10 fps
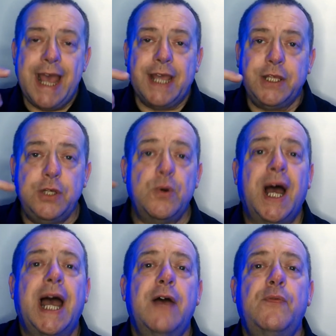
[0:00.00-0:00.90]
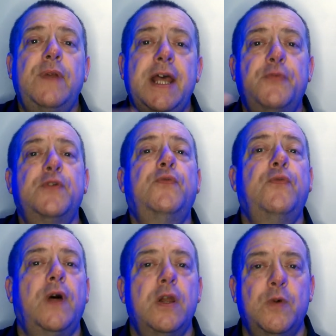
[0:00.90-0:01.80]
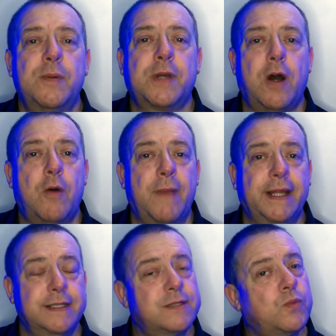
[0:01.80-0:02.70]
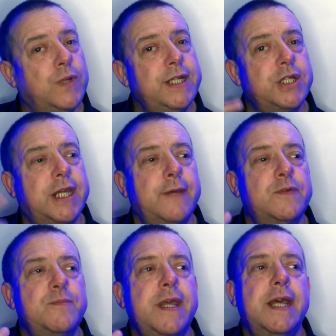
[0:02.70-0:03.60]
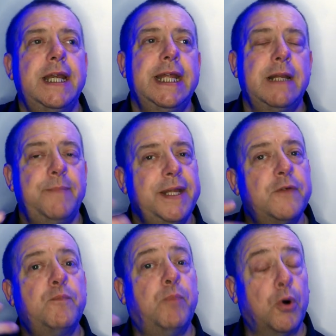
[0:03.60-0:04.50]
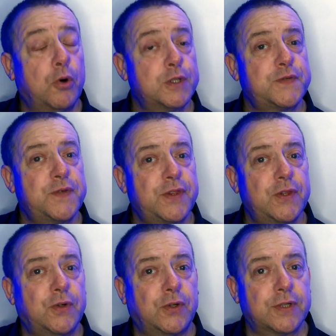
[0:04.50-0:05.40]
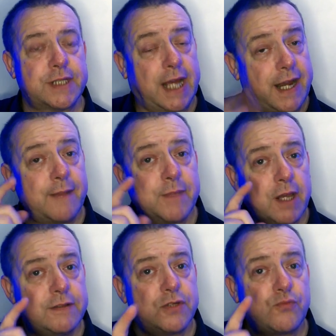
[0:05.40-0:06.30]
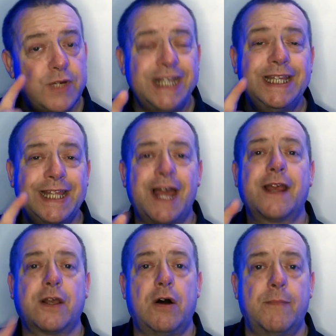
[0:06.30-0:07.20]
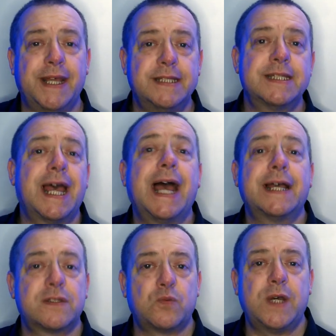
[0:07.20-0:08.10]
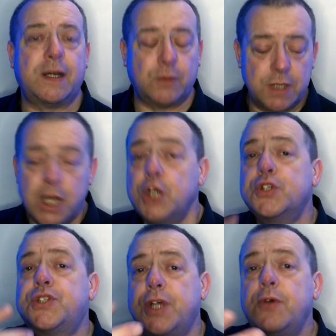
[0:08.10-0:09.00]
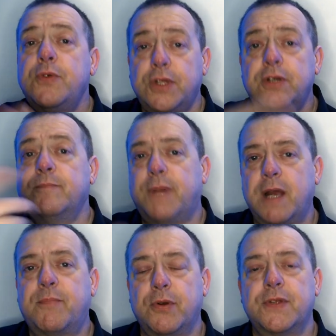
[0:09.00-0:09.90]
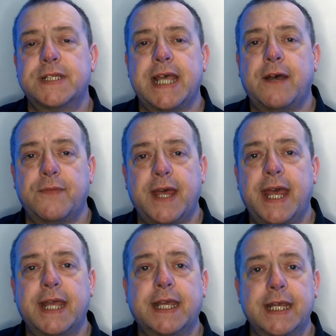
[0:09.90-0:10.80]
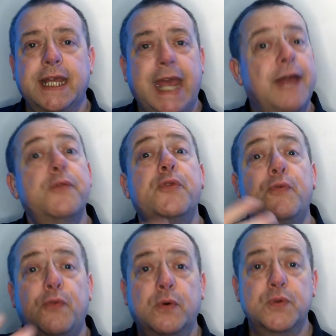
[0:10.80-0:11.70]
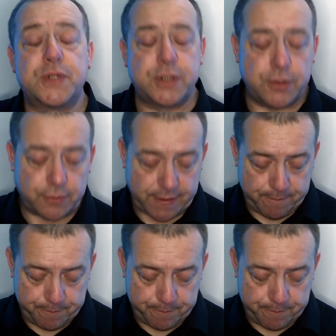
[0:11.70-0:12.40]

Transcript: you have left a follow up comment which gives me a little bit of pause for thought, and I'm going to read that comment as well so that my brothers out there can get the full story.